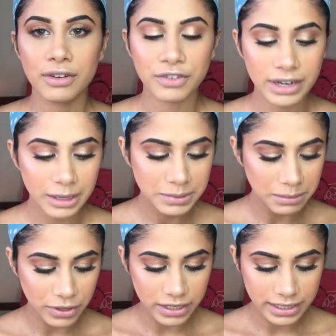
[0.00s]
for lips,
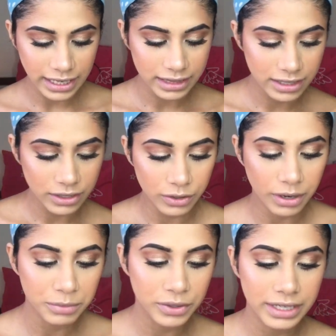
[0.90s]
I'm gonna take the
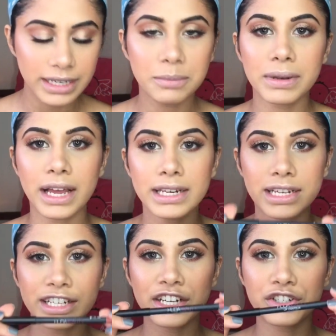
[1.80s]
Huda Beauty Lip Liner
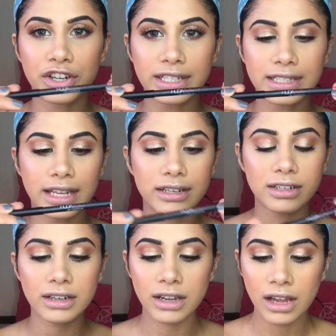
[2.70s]
in
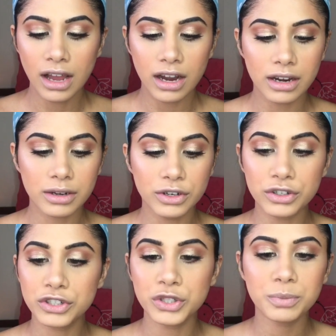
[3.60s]
Trendsetter. A
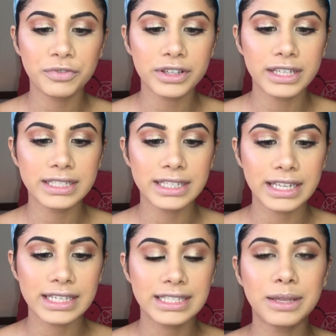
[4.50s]
good dupe for this
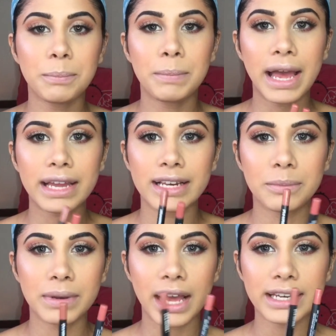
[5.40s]
is the P.A.C.
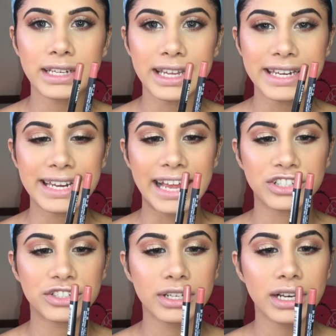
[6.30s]
Lip Liner in
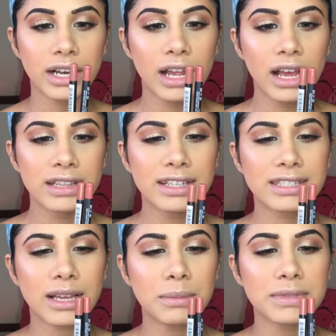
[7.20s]
Natural.
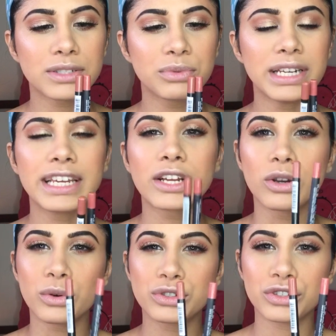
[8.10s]
This comes really
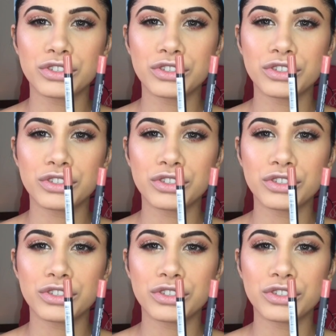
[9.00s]
close to